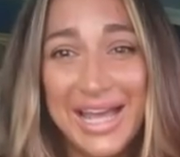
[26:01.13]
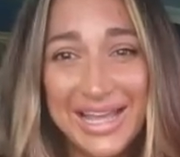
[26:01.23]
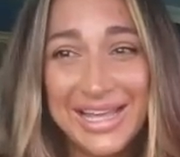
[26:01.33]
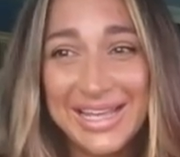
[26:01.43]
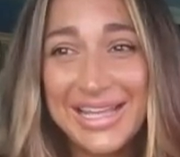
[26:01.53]

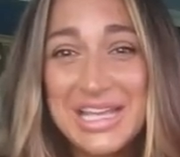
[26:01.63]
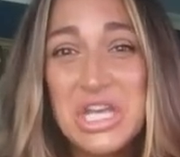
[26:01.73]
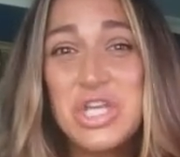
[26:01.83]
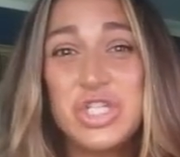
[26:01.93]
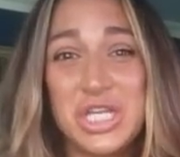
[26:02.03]

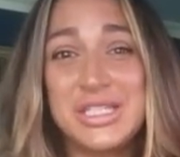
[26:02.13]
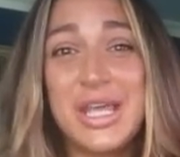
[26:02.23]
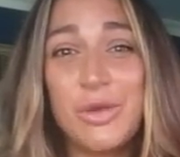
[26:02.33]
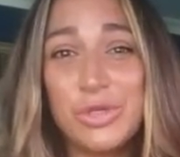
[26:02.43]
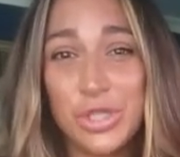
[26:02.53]
She said
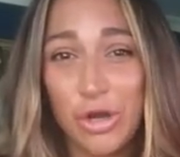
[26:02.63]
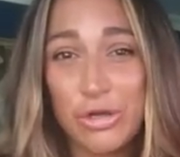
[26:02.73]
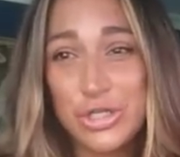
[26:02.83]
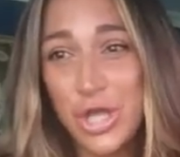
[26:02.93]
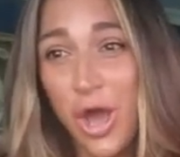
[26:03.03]
it was
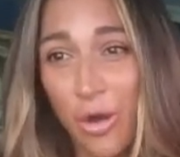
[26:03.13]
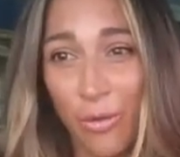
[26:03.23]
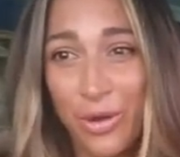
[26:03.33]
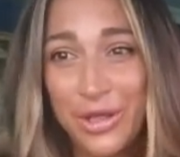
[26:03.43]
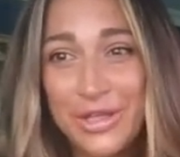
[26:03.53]
her
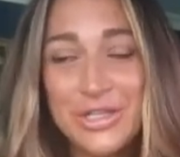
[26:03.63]
show.